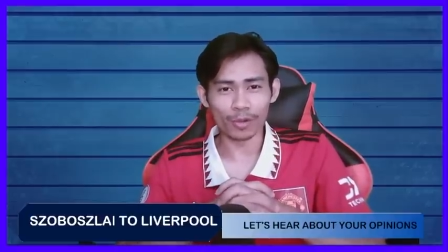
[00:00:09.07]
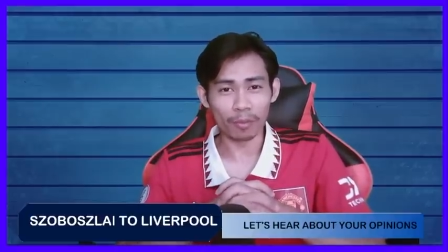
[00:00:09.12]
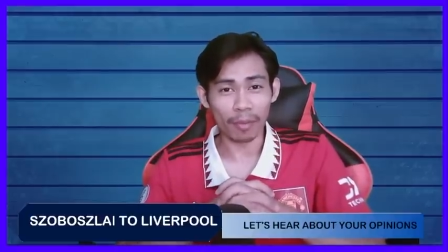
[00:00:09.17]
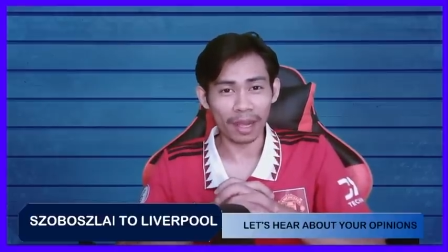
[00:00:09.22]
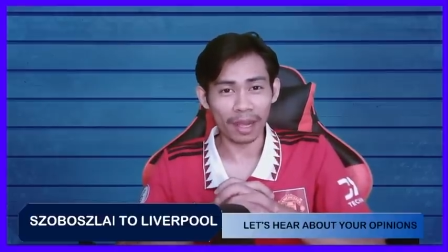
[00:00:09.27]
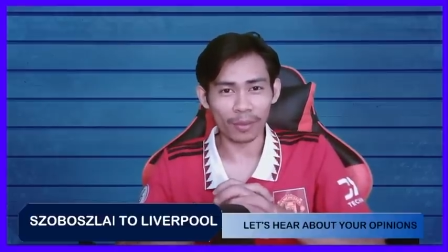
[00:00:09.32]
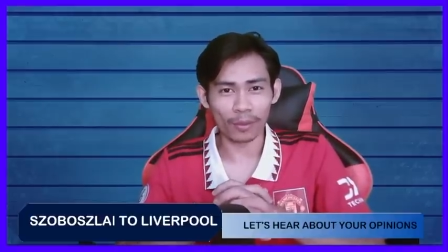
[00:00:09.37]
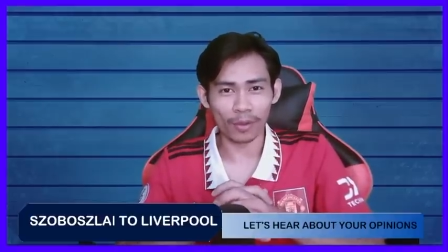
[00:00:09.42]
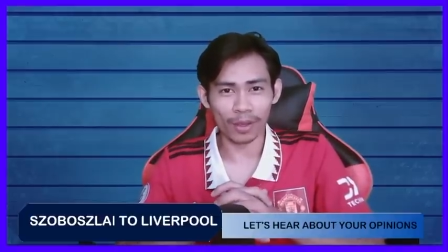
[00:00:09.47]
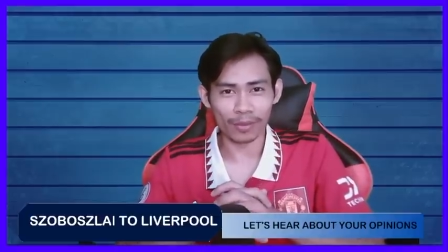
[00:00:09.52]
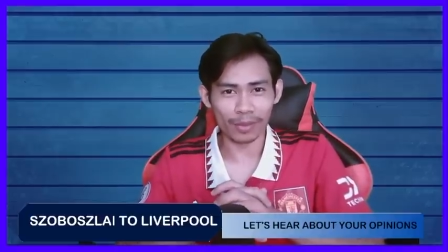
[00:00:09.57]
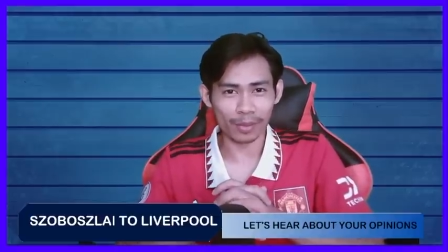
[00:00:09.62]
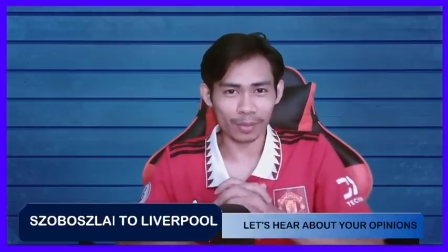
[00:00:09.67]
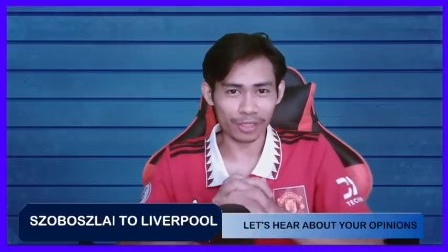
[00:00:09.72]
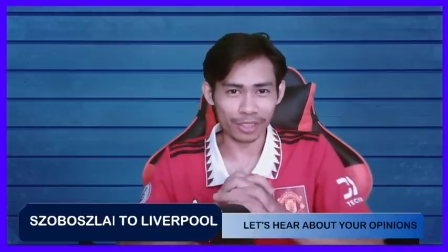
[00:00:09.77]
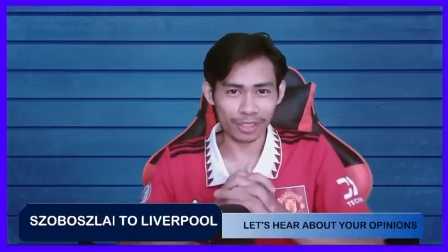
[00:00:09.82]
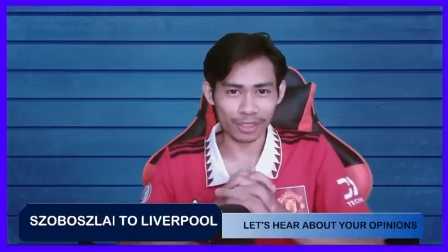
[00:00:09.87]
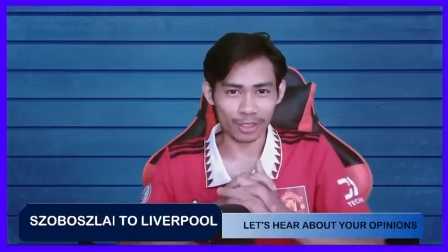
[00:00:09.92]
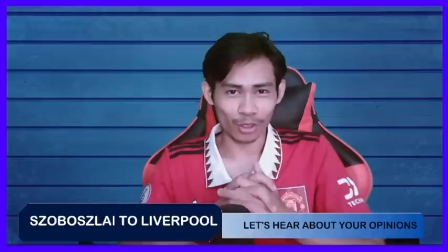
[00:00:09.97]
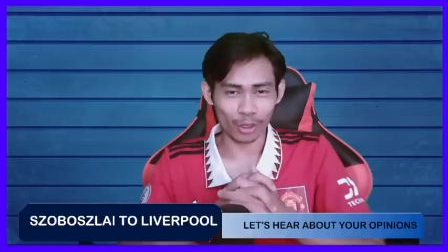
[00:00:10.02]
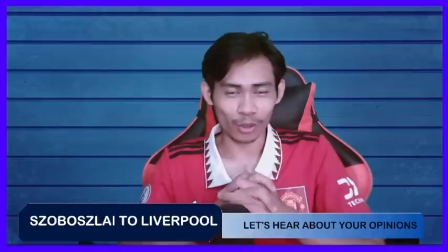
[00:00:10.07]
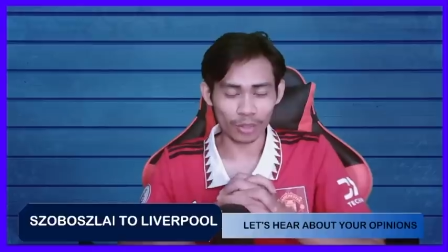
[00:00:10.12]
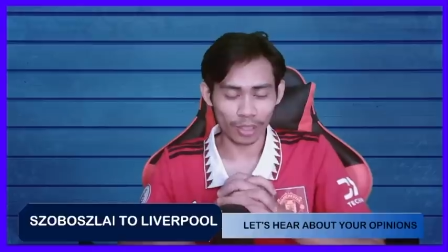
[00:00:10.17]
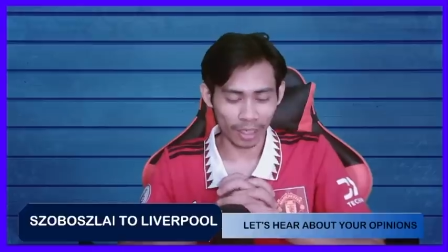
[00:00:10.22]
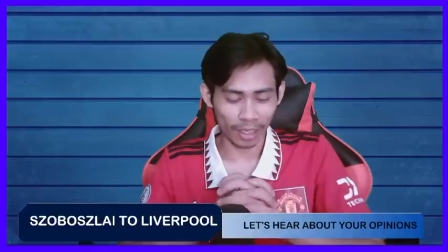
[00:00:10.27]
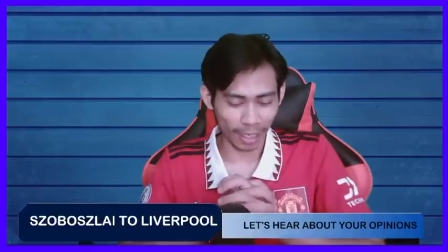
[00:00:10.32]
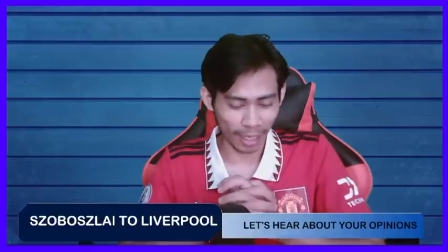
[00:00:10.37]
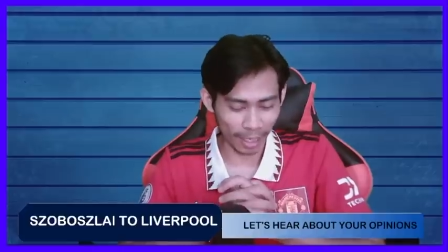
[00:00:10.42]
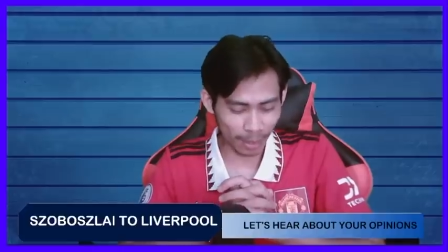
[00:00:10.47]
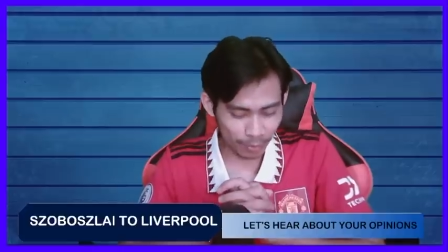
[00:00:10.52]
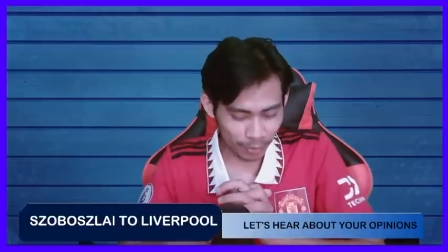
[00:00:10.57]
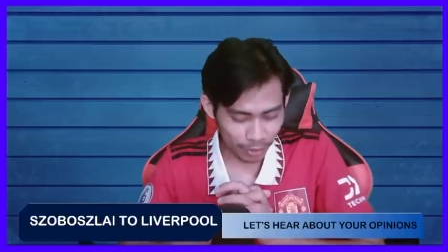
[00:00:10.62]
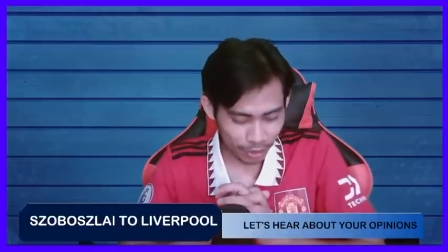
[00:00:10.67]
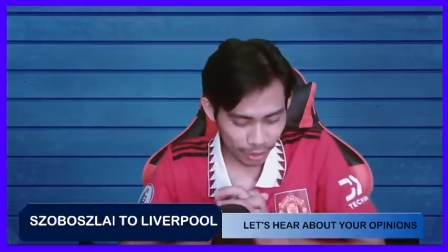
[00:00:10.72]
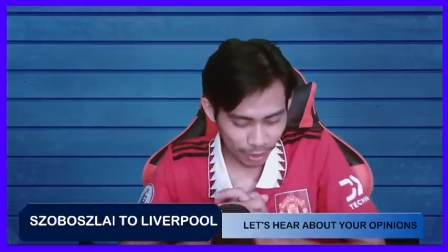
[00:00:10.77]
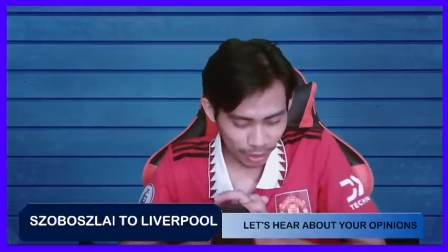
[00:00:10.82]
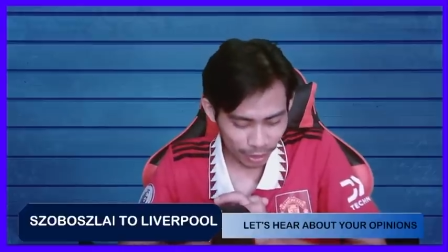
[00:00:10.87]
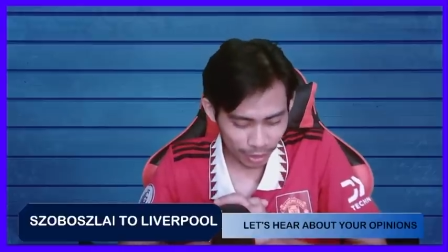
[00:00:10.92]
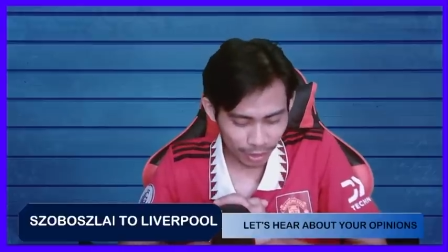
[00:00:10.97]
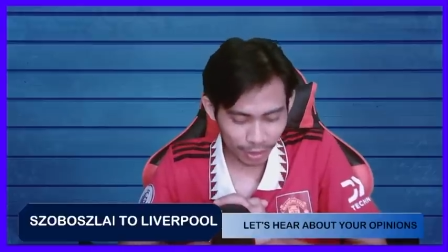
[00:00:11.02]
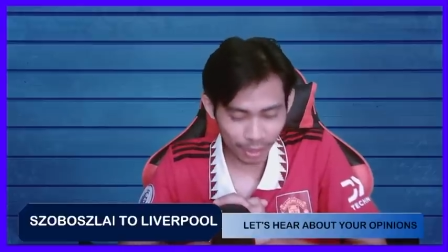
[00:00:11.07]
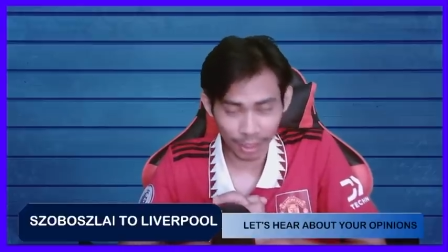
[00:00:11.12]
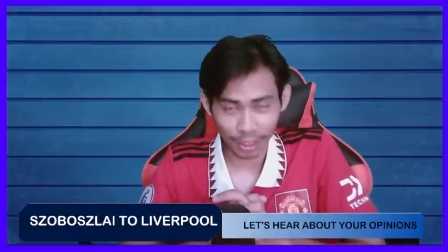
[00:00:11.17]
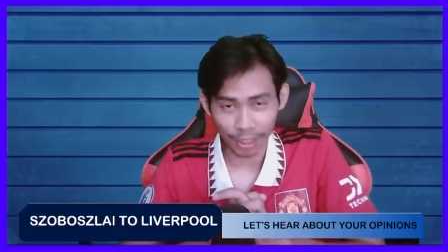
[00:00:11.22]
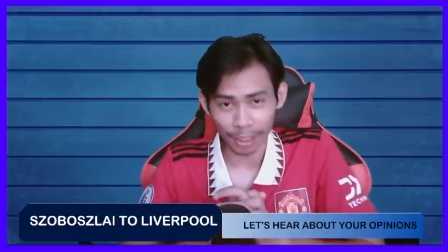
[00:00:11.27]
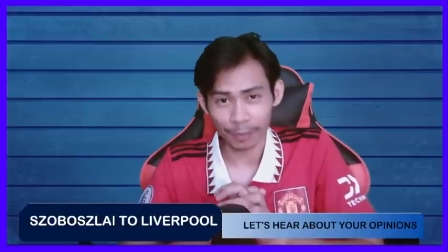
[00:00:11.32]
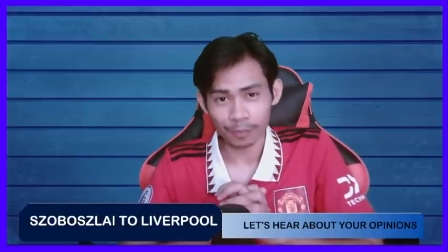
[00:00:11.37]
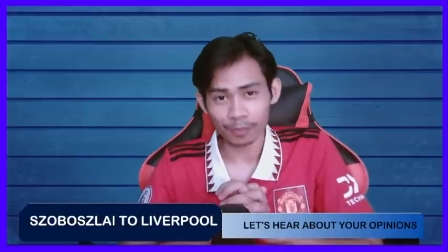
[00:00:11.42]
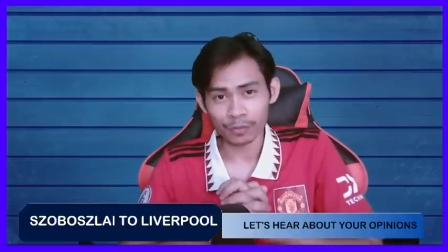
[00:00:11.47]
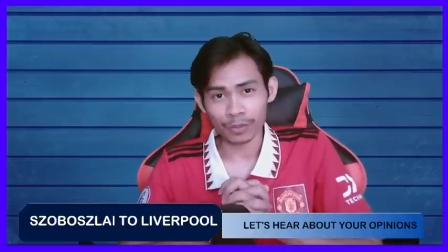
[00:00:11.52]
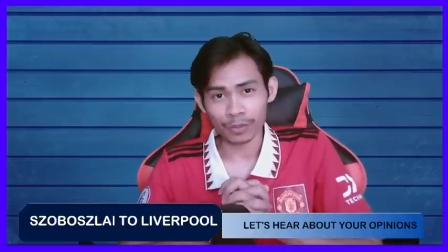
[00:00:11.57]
Madam, I general the Leipzig the